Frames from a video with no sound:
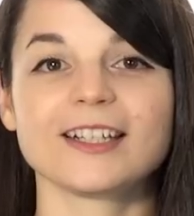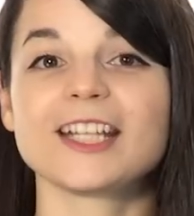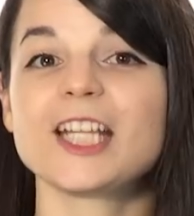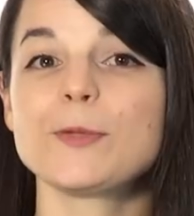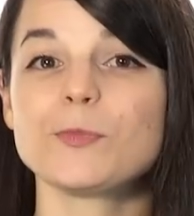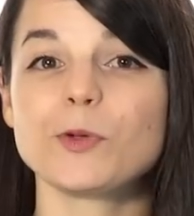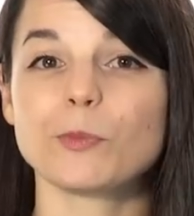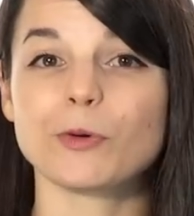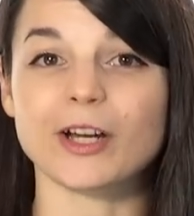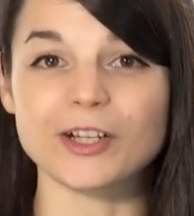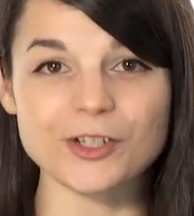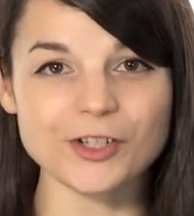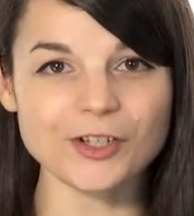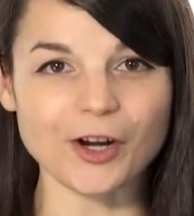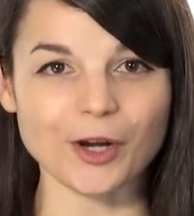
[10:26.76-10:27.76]
Keep your
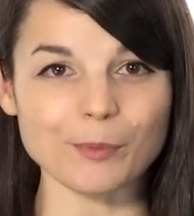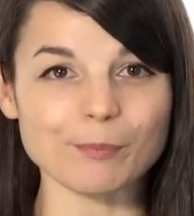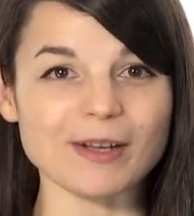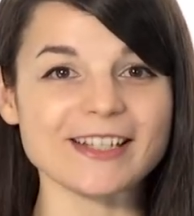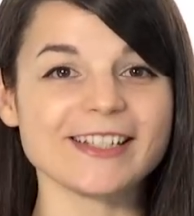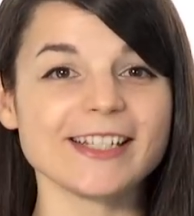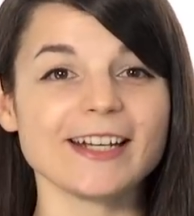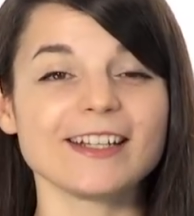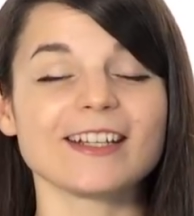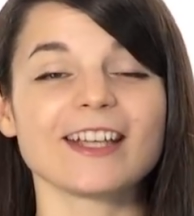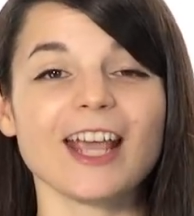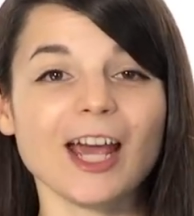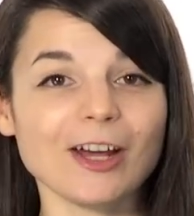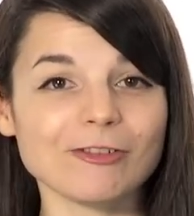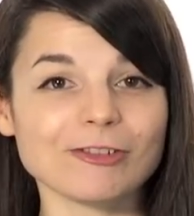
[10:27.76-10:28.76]
brain sharp by
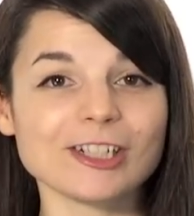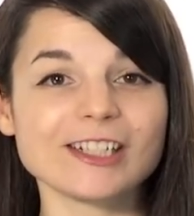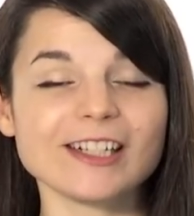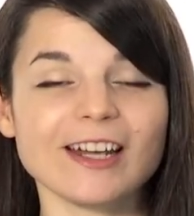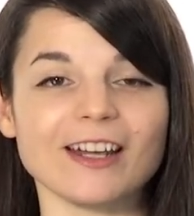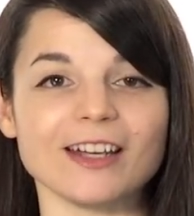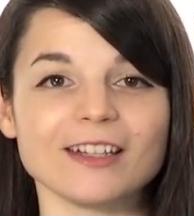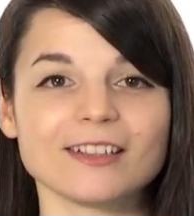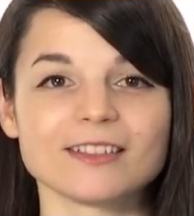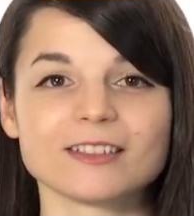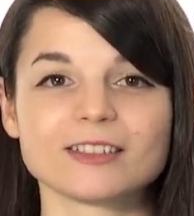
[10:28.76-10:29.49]
studying every day.